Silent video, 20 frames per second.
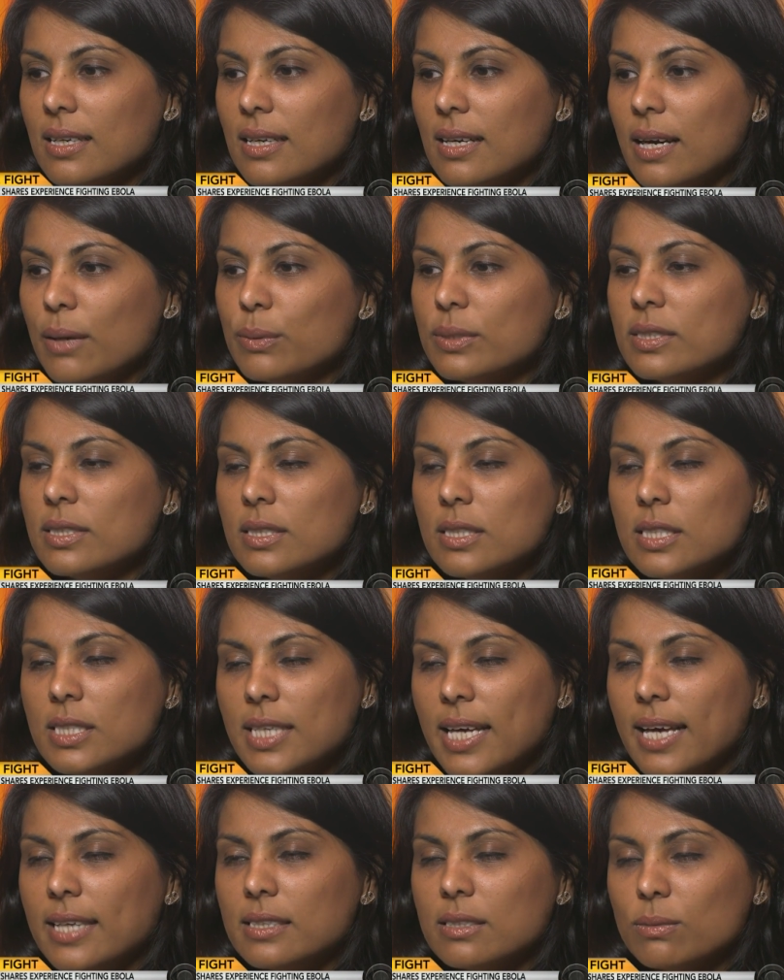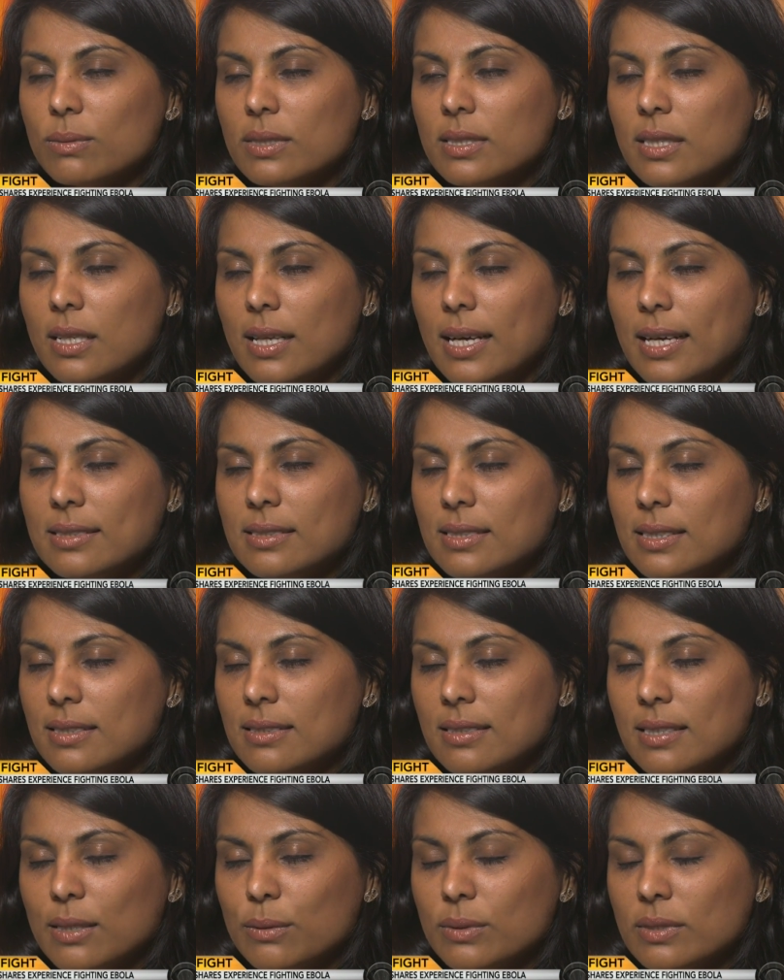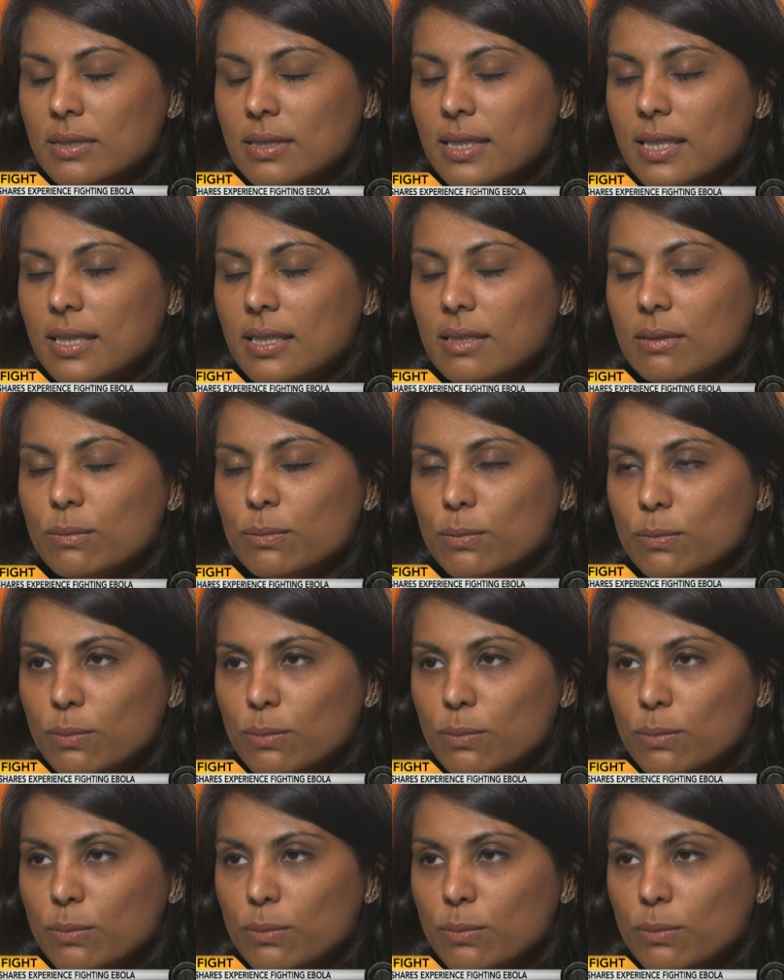I was in the tent one of the last days that I was there,